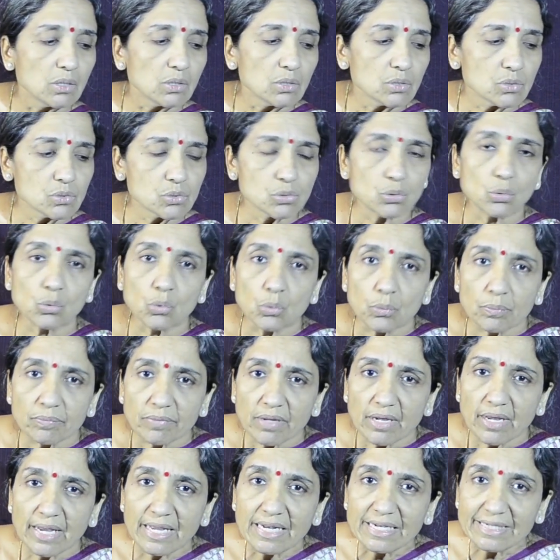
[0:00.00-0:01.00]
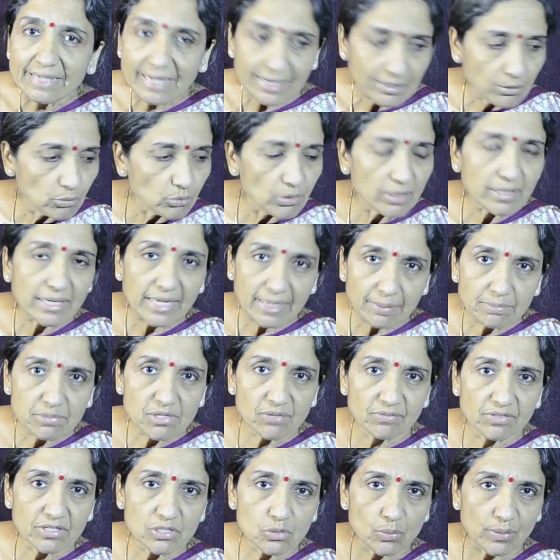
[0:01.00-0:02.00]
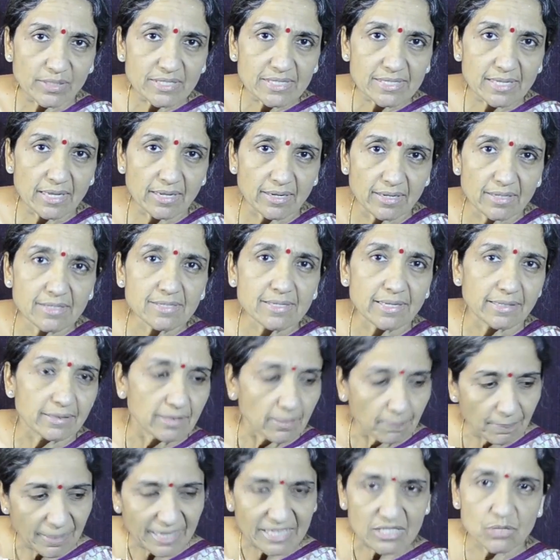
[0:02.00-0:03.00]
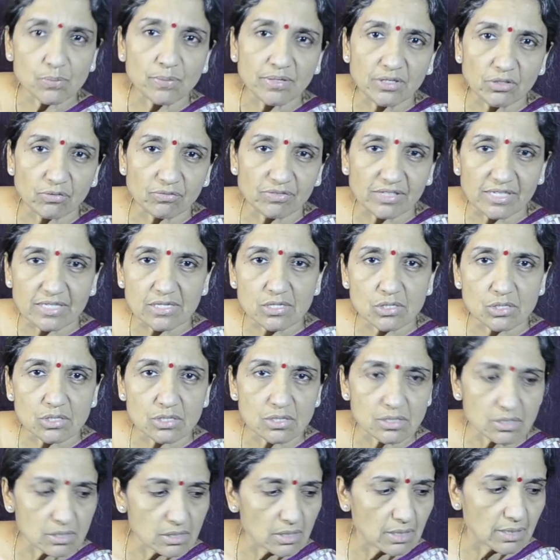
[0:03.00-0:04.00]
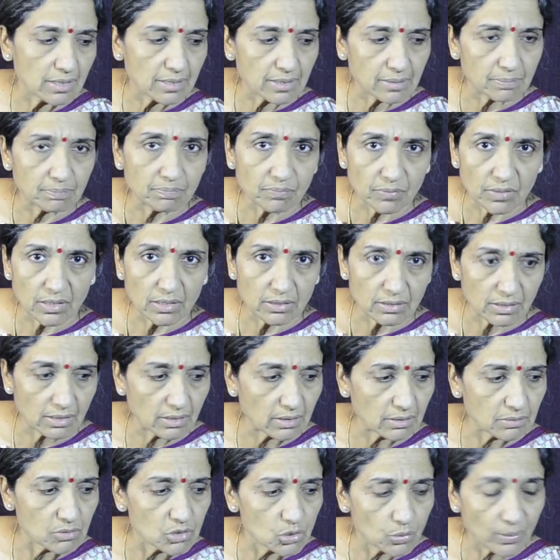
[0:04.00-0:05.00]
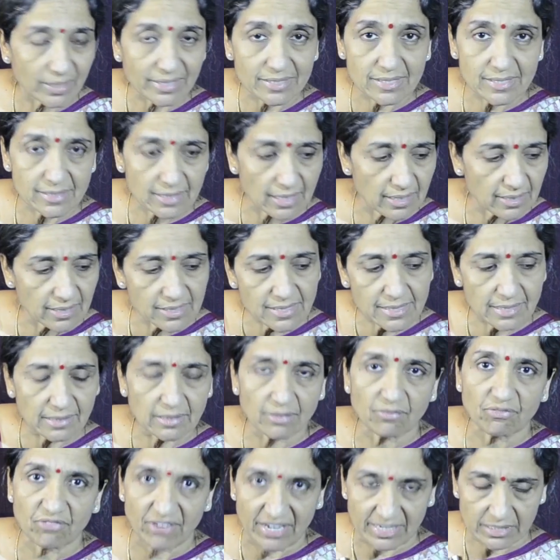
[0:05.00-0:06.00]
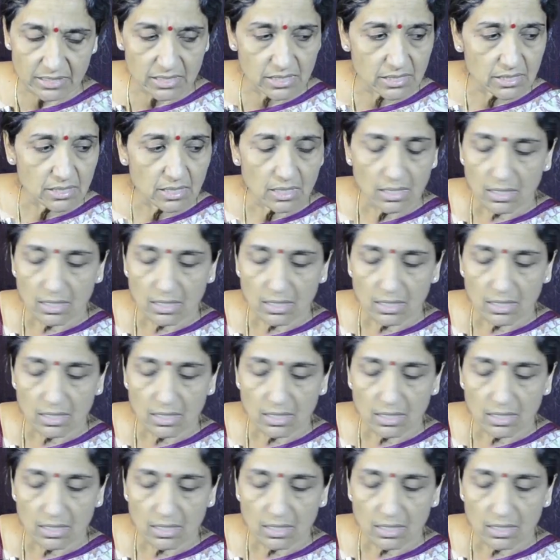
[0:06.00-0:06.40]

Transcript: So, I will tell you the names of the SwaraSthanas and the placement of these the SwaraSthanas in the frets.